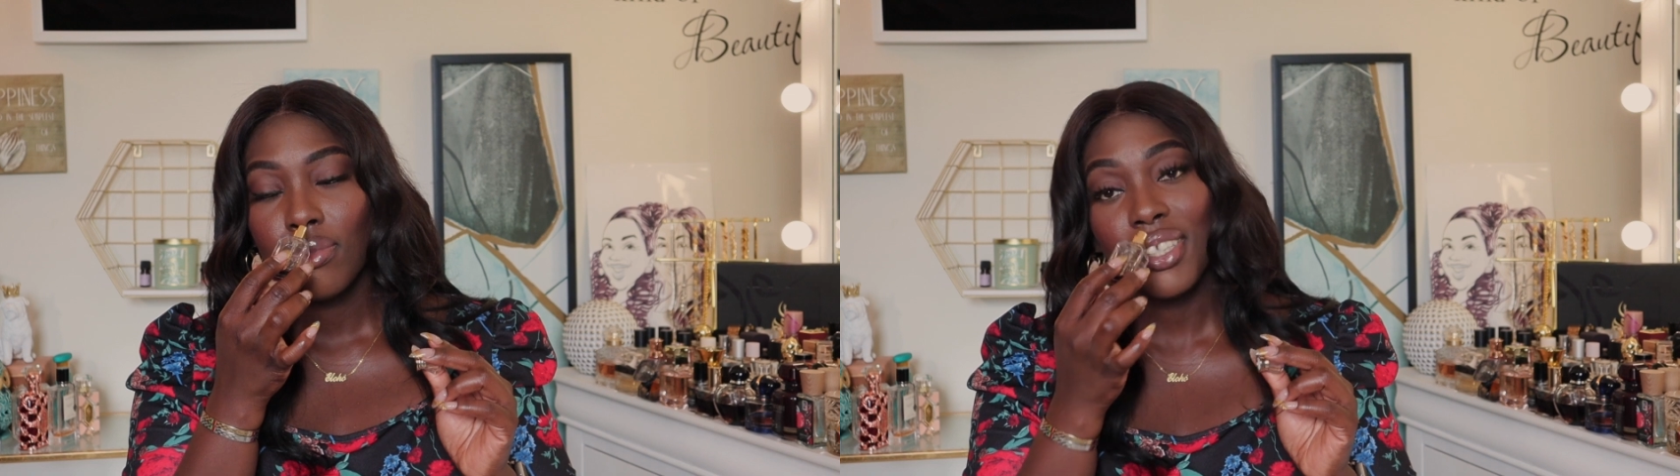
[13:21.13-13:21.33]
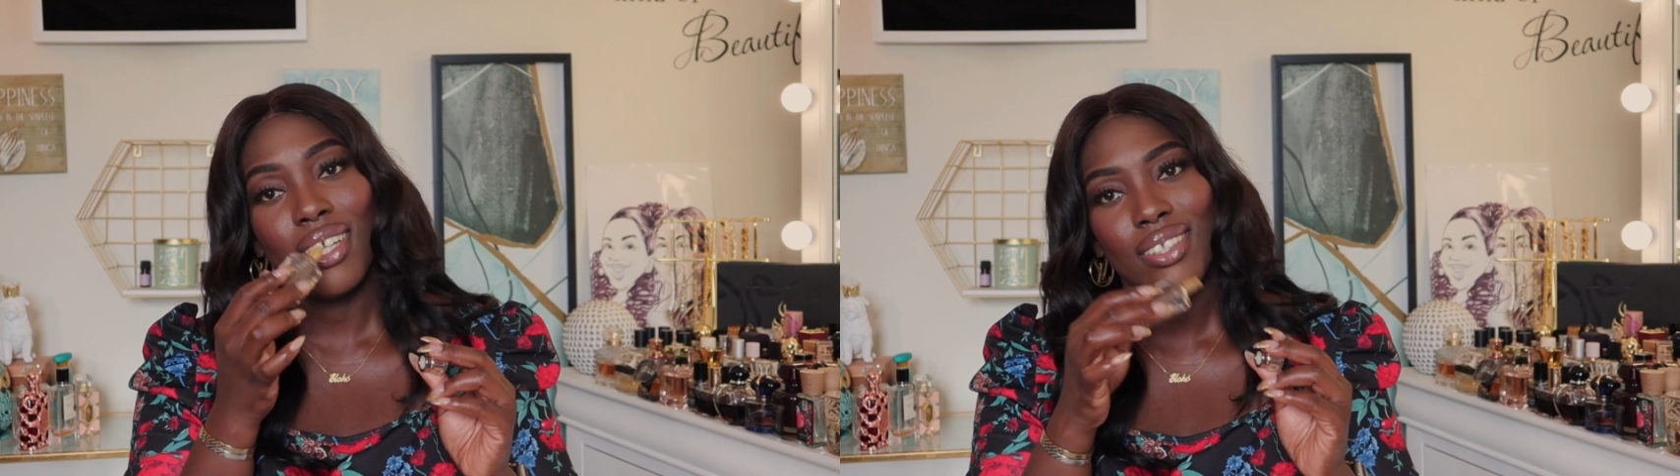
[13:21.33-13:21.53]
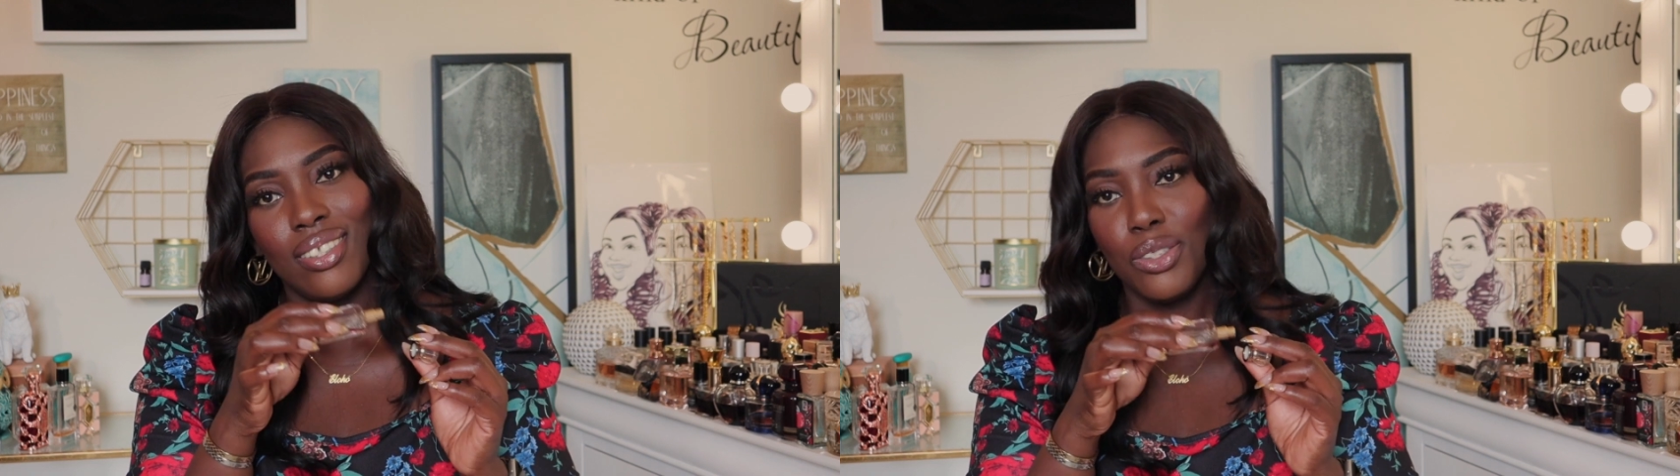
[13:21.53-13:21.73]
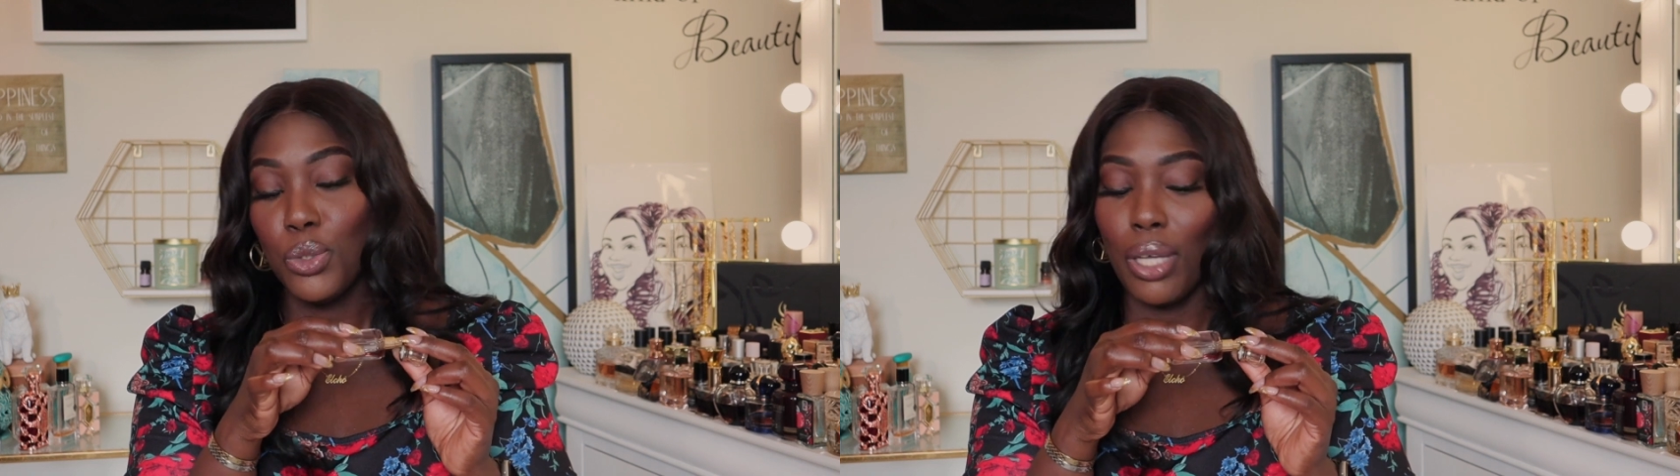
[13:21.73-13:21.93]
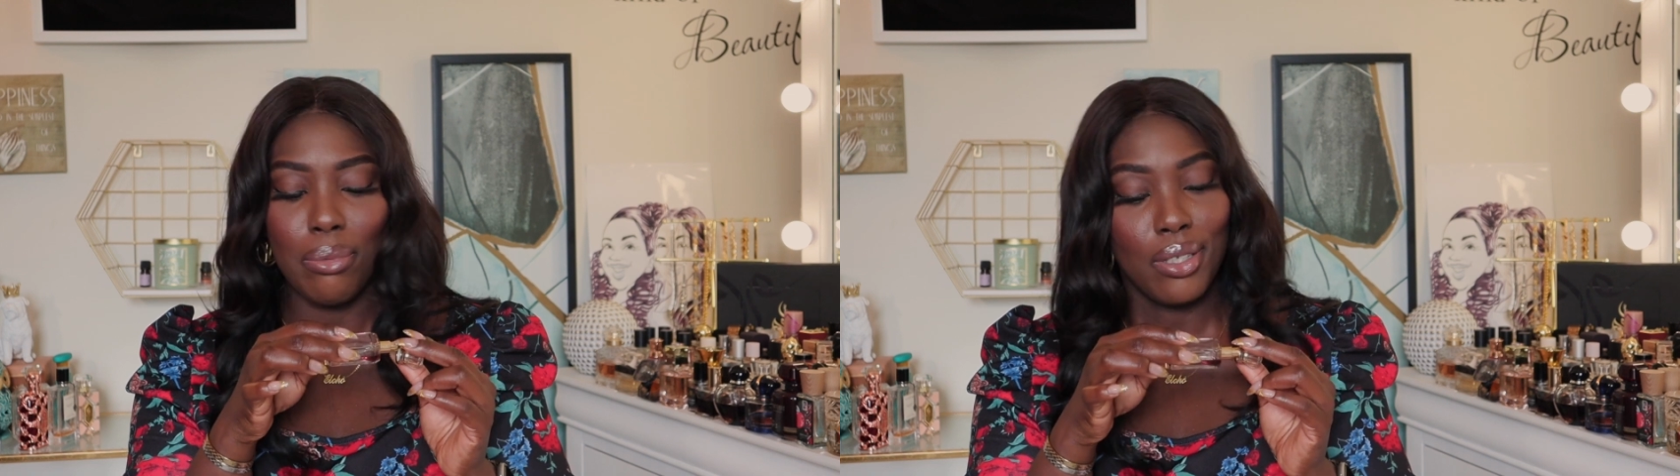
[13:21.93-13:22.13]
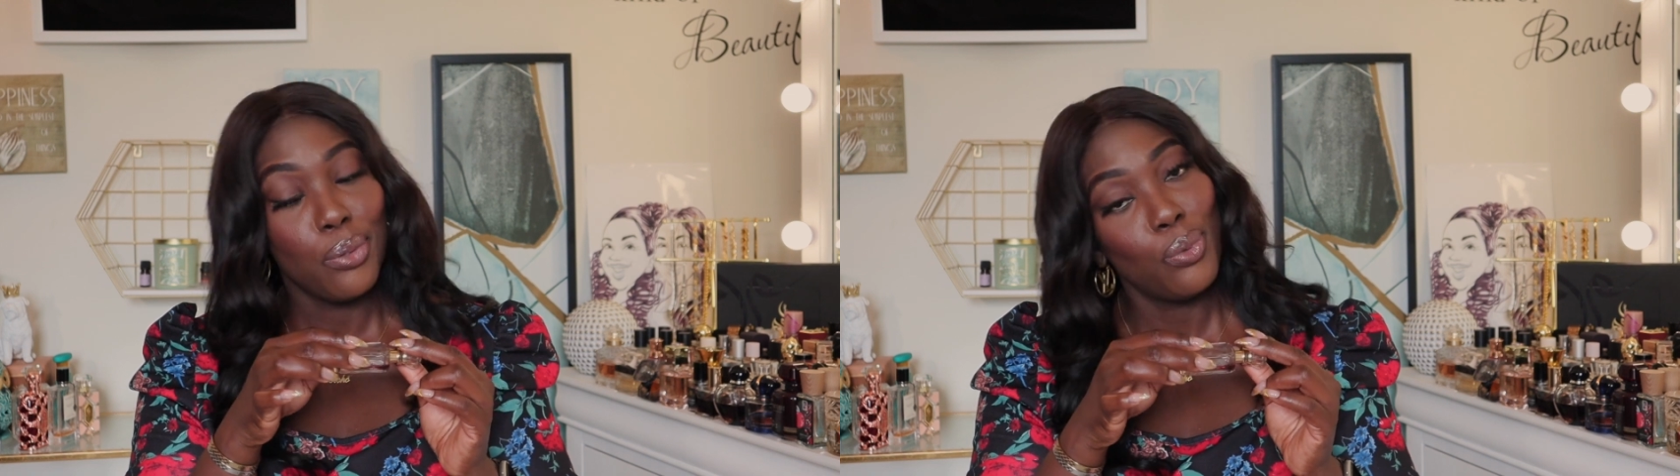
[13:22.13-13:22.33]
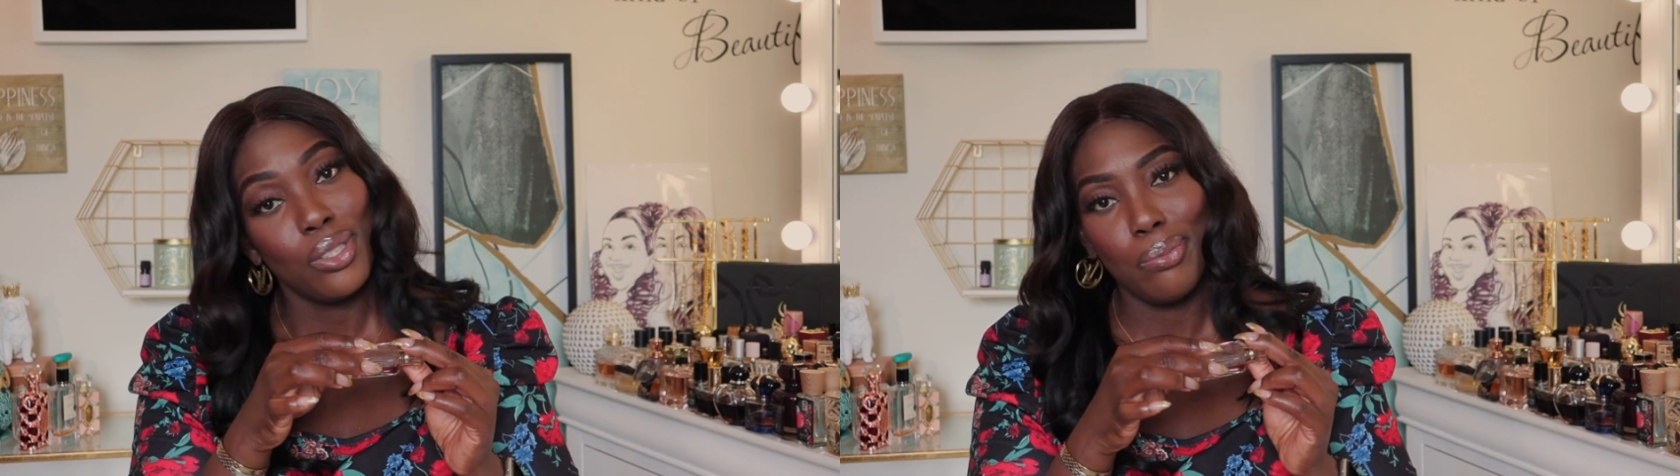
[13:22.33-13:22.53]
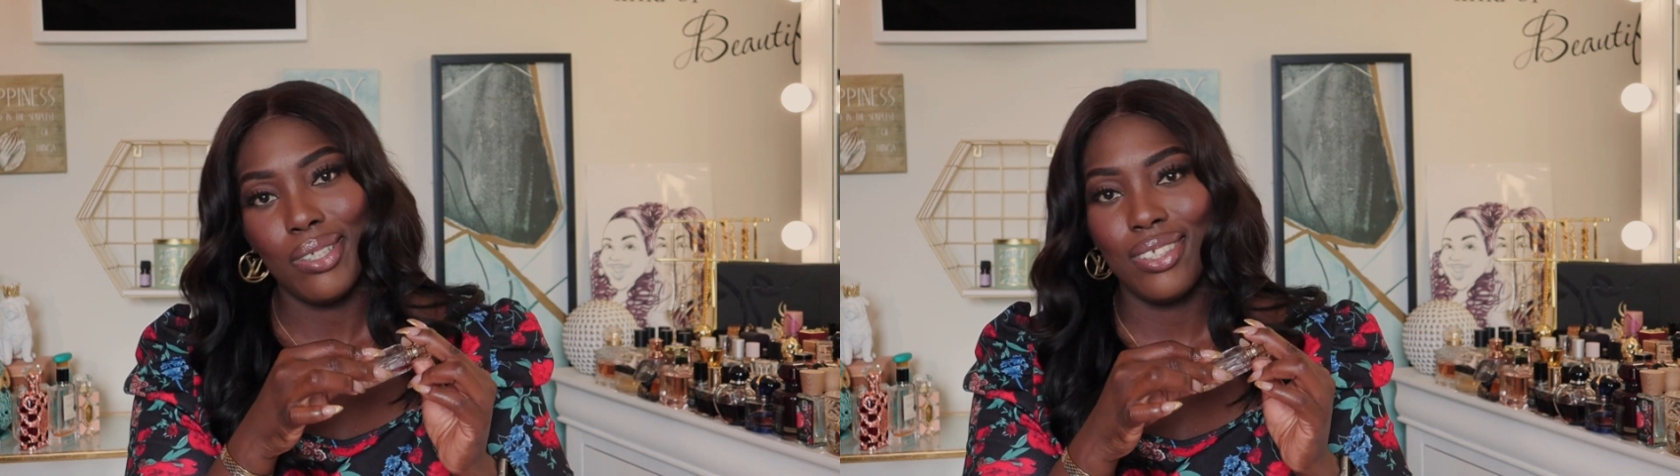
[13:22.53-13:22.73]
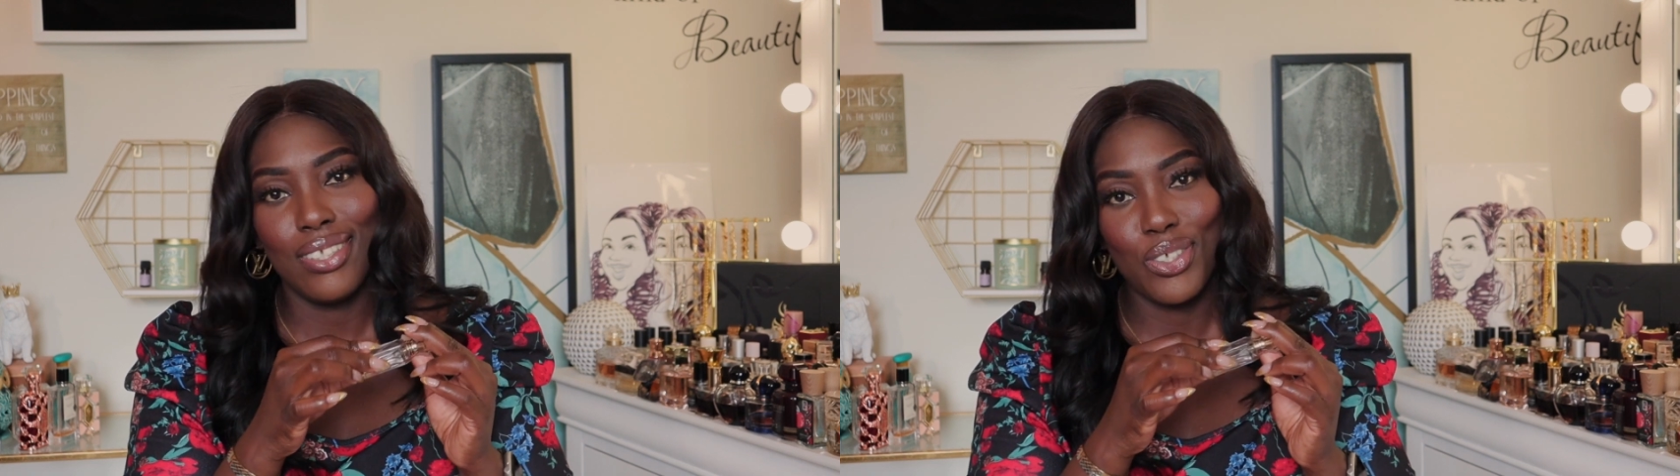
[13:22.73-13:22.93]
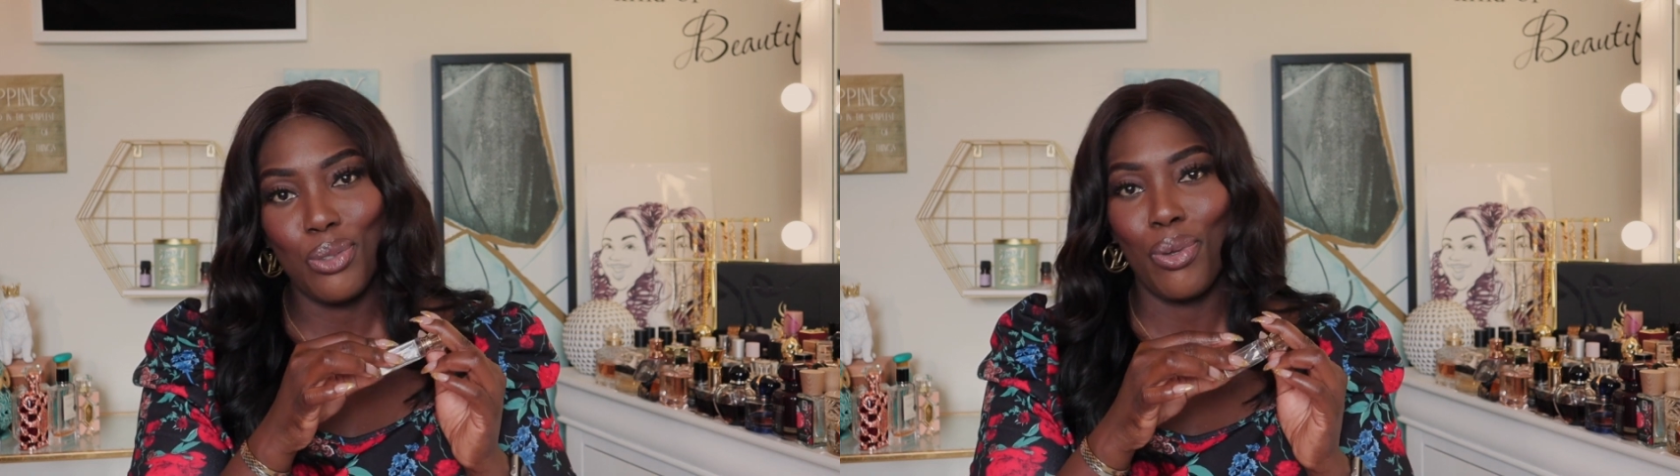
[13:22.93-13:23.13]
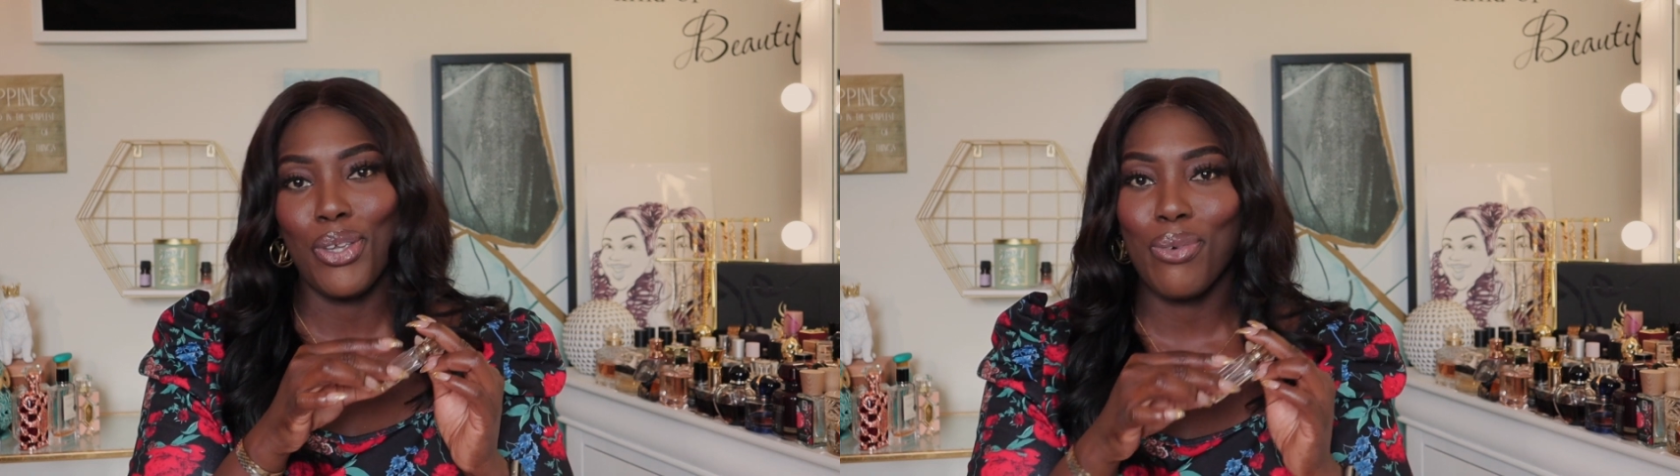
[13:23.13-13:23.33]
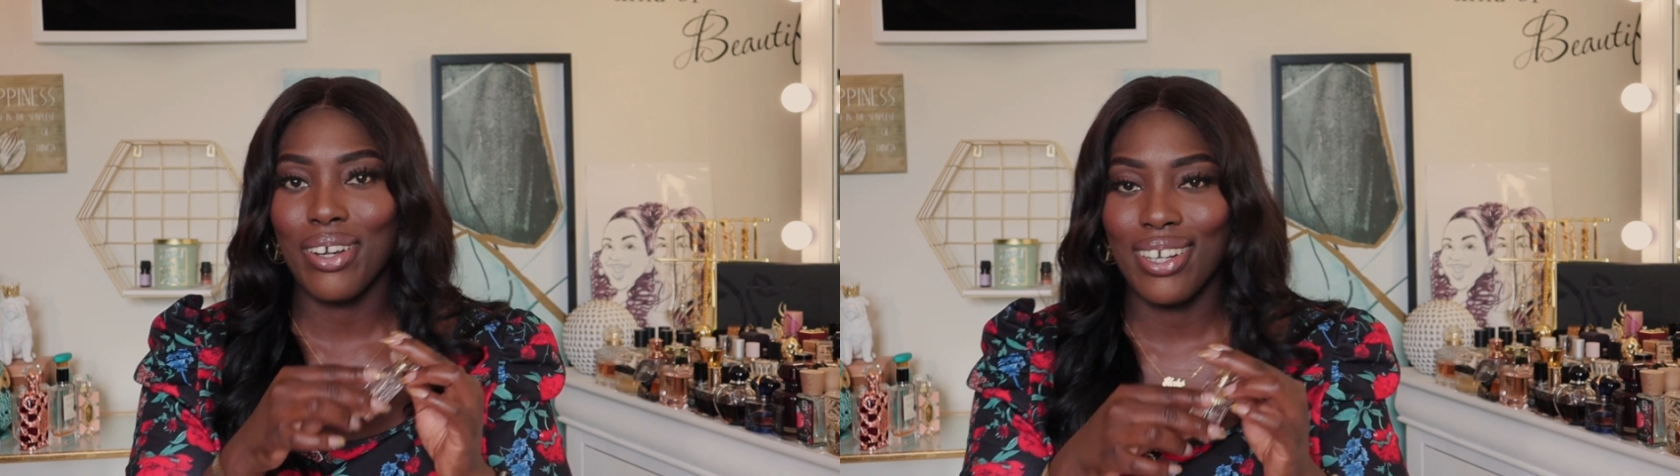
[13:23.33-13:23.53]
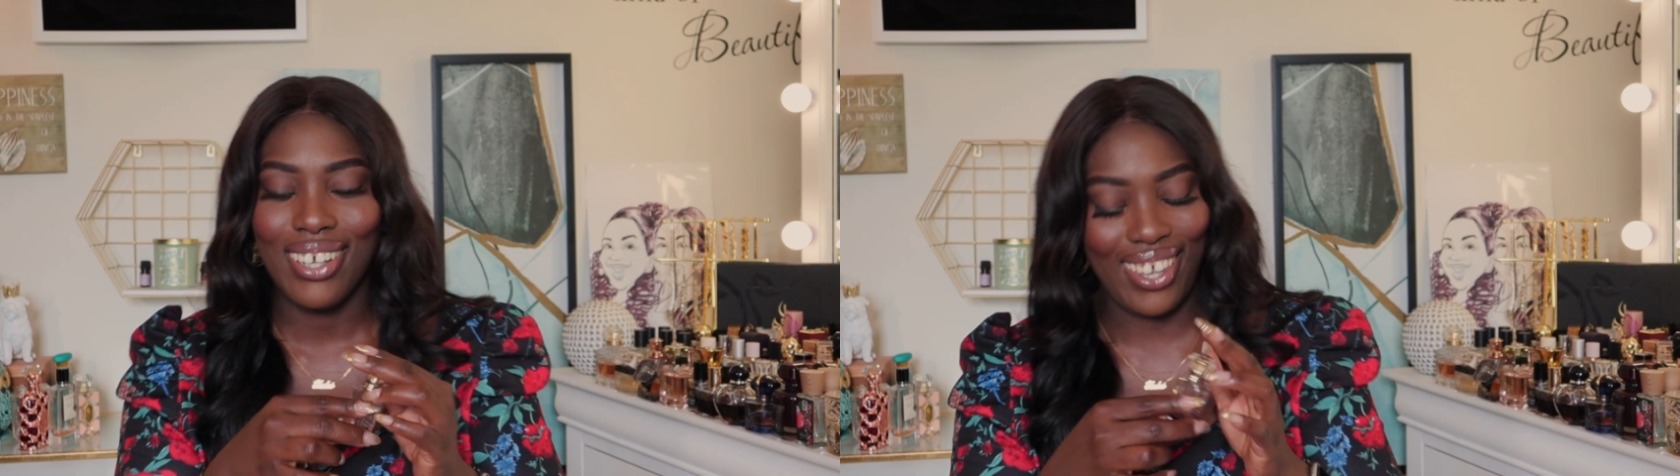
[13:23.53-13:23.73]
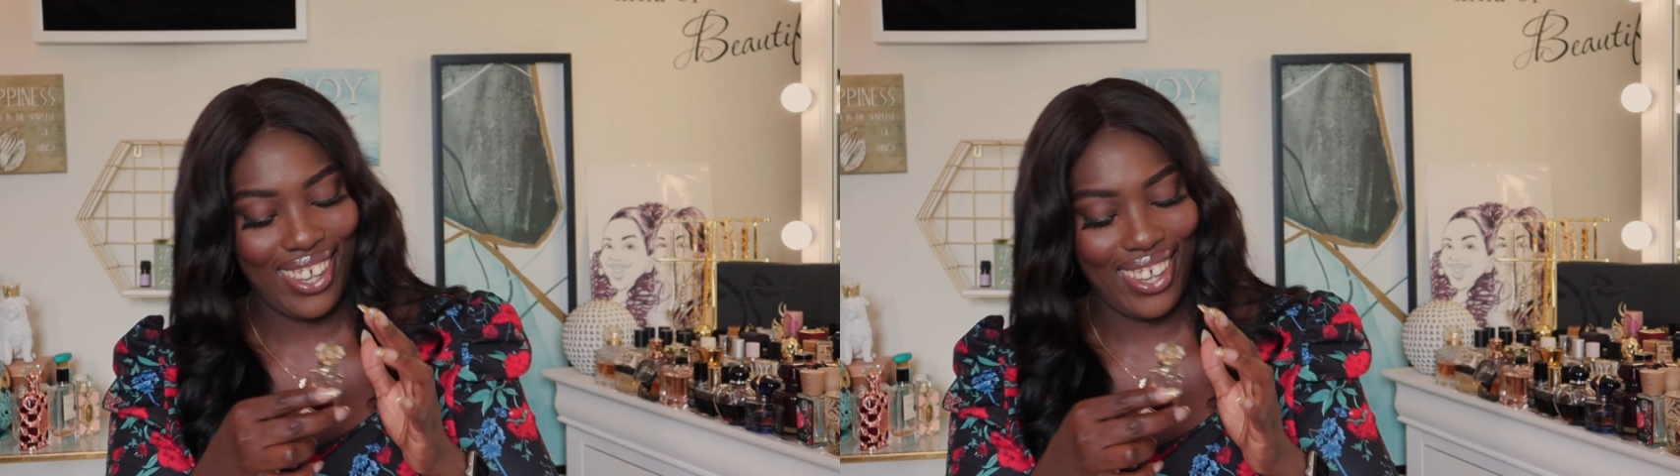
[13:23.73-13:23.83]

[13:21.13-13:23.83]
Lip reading: Yes, I mean, you will smell delicious when you wear it.